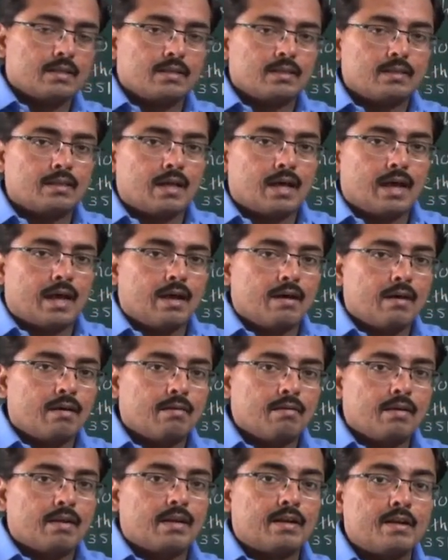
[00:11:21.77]
the
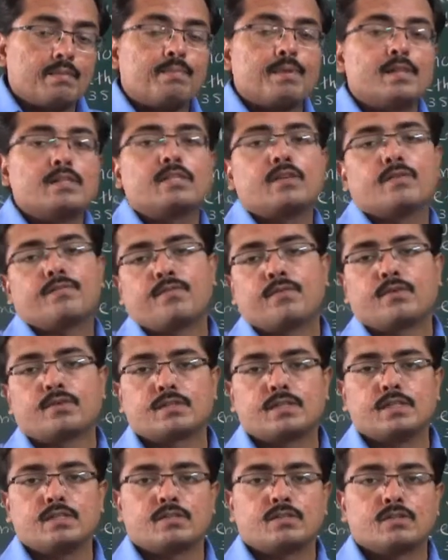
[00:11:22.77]
repulsive
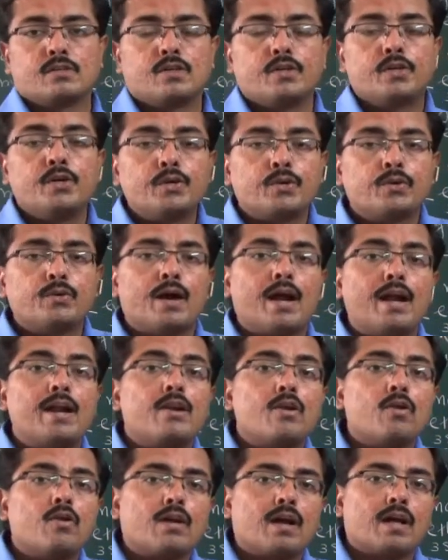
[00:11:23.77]
forces due to
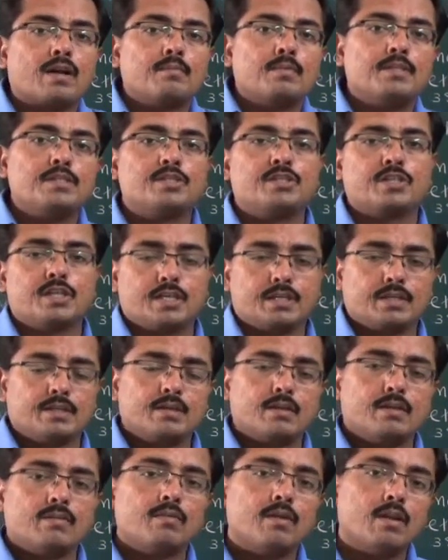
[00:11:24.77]
hydrocarbon chain
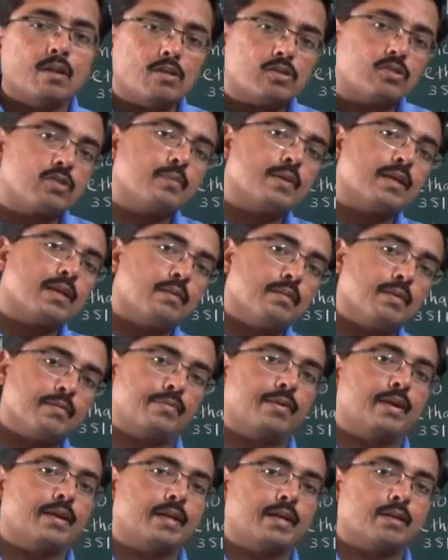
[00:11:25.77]
will also become
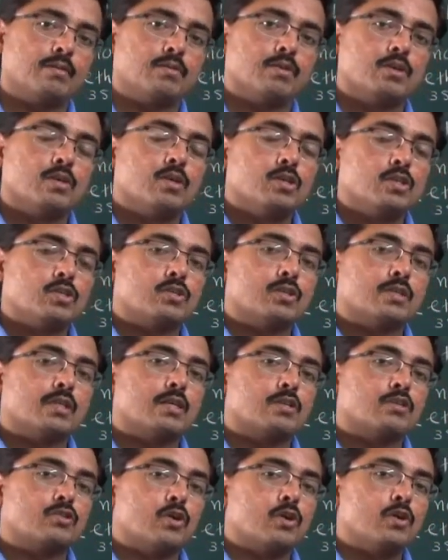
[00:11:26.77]
effective. So
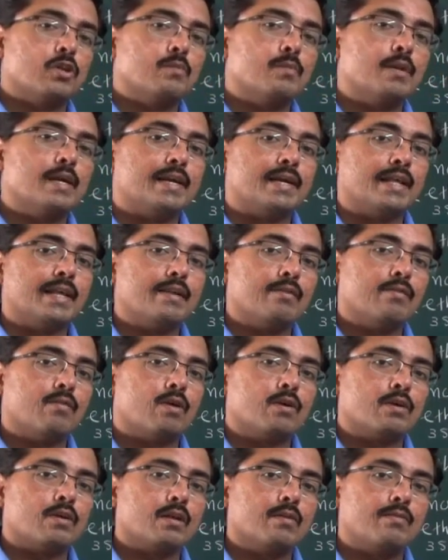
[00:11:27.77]
their solubility in
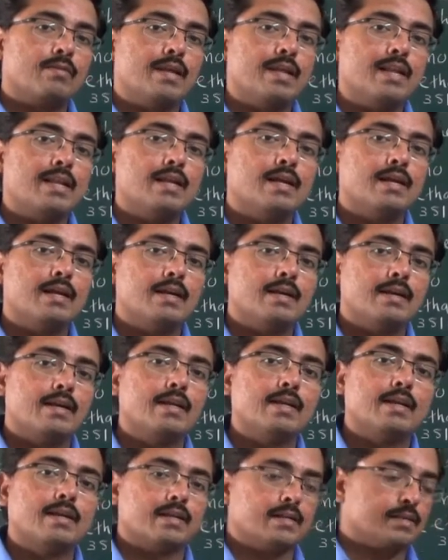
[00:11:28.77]
water will
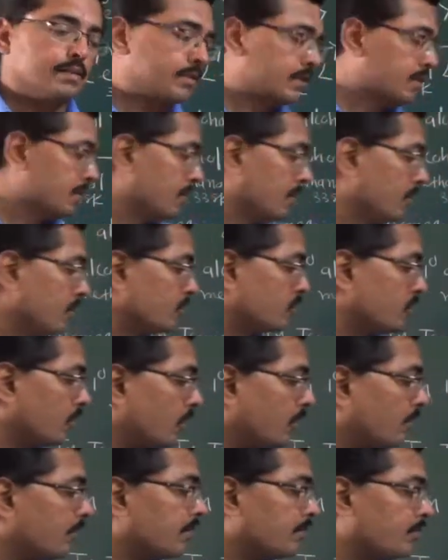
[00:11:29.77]
decrease. So
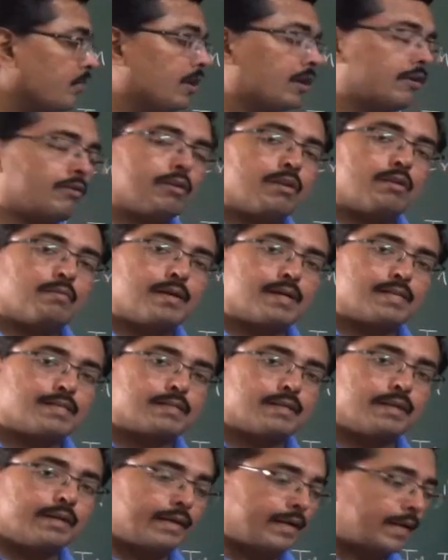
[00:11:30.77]
lower molecular mass
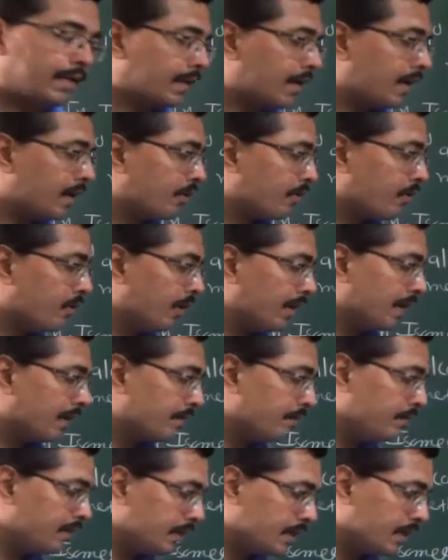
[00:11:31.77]
containing alcohol like
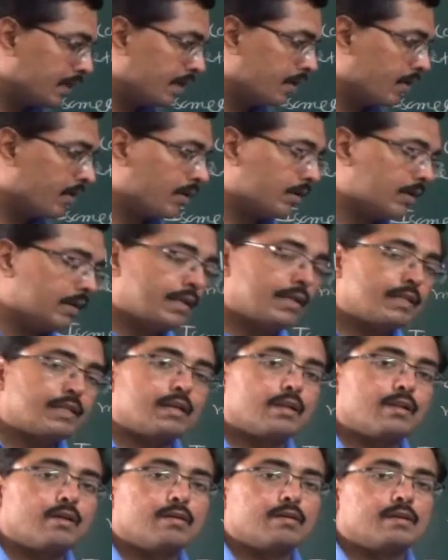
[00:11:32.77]
methanol,
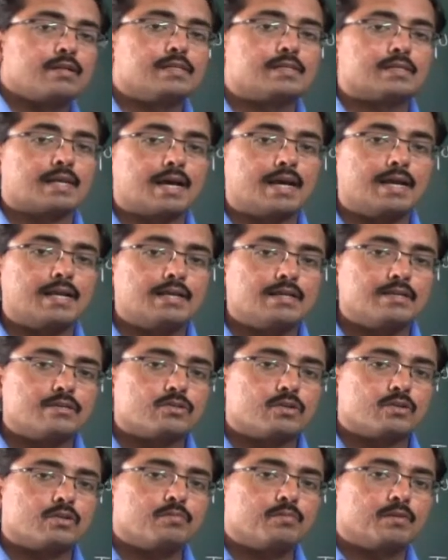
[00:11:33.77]
ethanol is highly
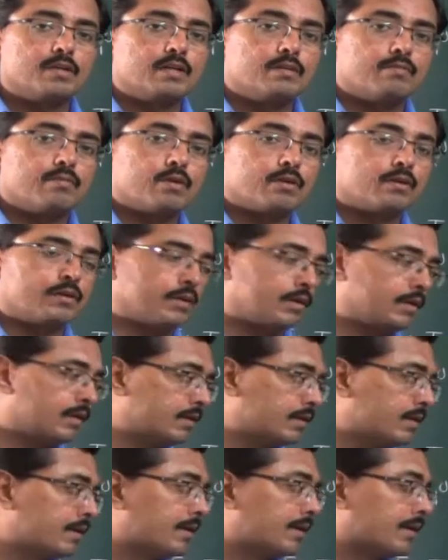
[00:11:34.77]
soluble in water.